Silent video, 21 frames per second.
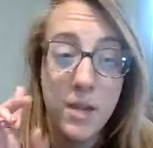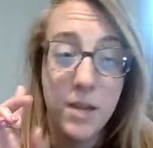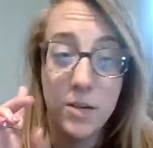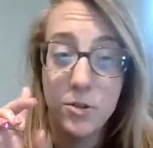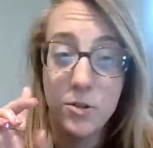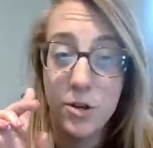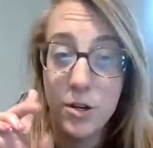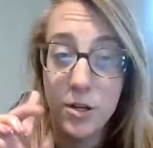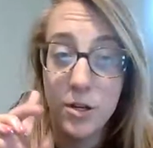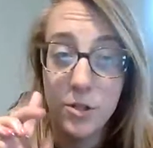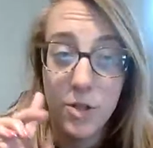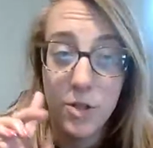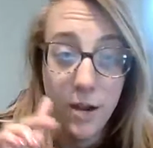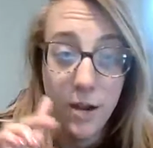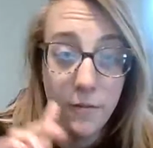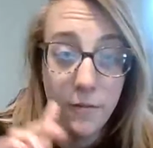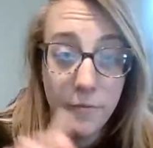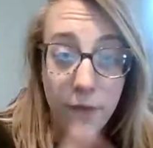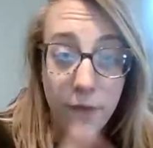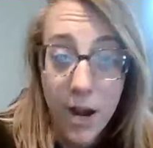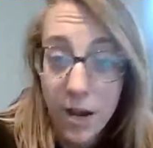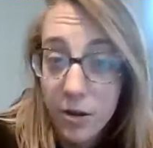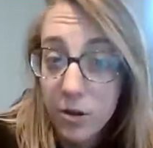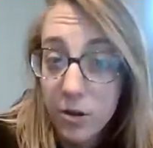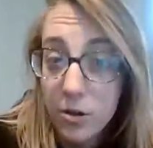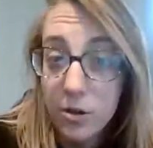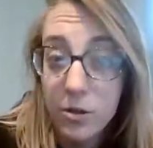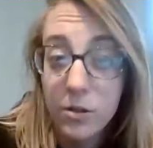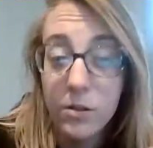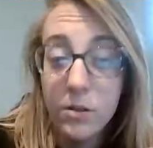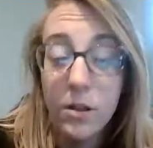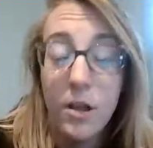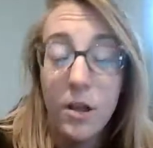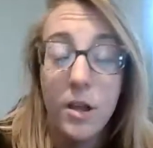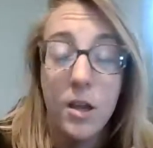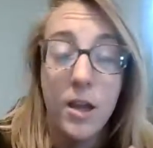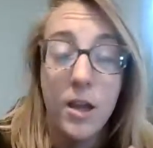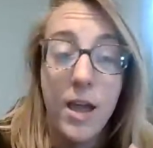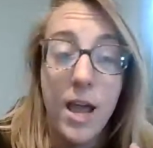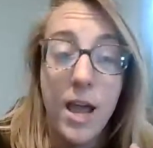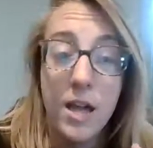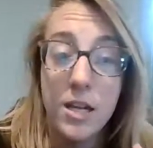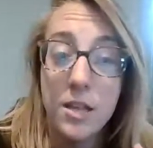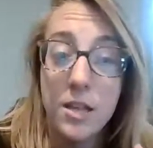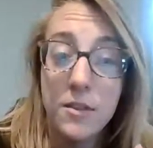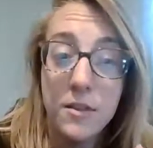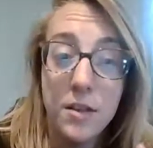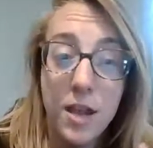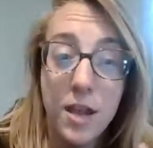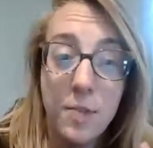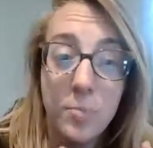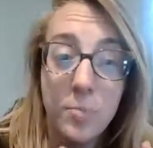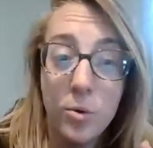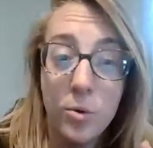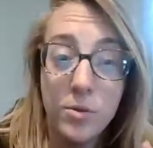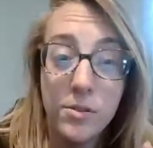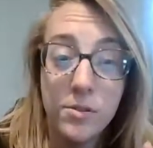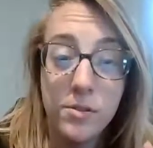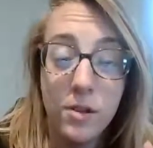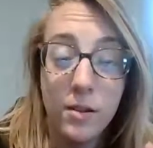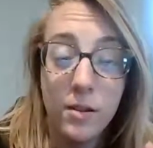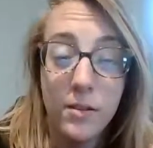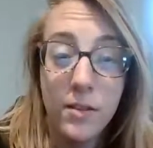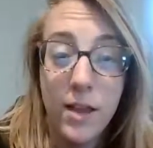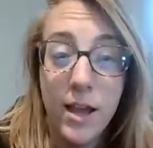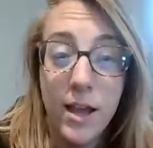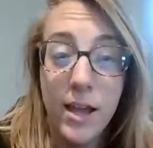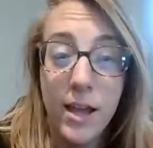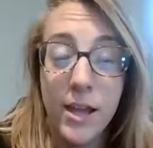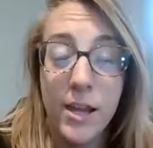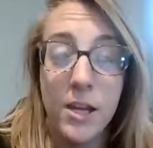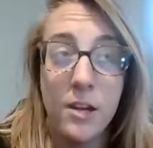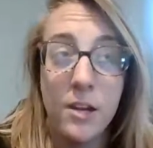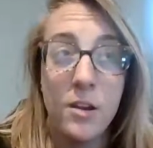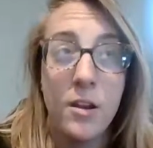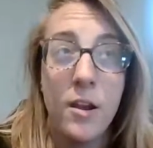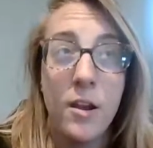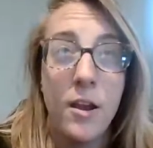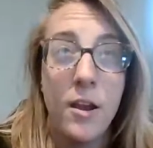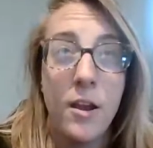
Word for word: Make sure to check Freckle anything I post online.